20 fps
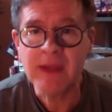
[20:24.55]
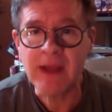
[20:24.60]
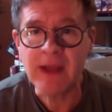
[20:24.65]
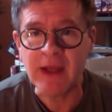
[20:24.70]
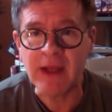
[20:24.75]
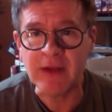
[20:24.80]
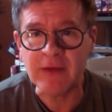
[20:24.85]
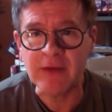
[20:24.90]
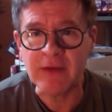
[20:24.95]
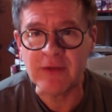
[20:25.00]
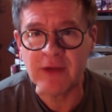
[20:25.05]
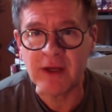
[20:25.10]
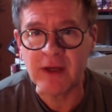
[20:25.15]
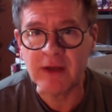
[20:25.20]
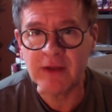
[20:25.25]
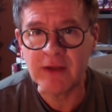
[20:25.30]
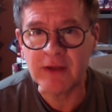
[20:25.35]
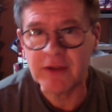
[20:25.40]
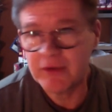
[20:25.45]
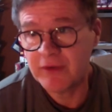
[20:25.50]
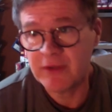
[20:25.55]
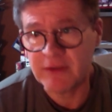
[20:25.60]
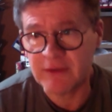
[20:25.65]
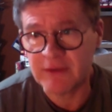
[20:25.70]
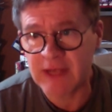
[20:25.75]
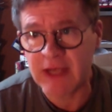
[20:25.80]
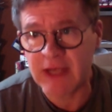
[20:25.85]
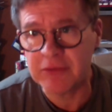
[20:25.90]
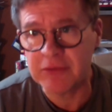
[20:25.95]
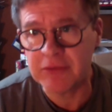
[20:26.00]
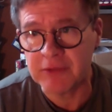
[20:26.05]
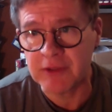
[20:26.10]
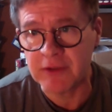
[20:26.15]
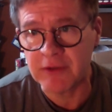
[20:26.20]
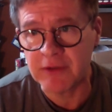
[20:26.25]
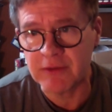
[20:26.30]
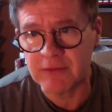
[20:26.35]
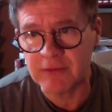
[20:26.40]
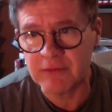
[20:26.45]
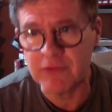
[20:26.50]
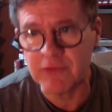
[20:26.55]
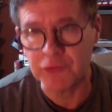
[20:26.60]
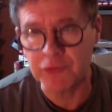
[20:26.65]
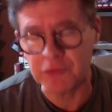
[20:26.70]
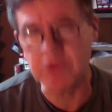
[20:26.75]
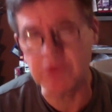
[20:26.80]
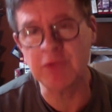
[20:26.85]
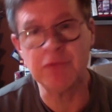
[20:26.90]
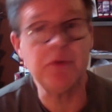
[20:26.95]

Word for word: and uh, you know then that career grew and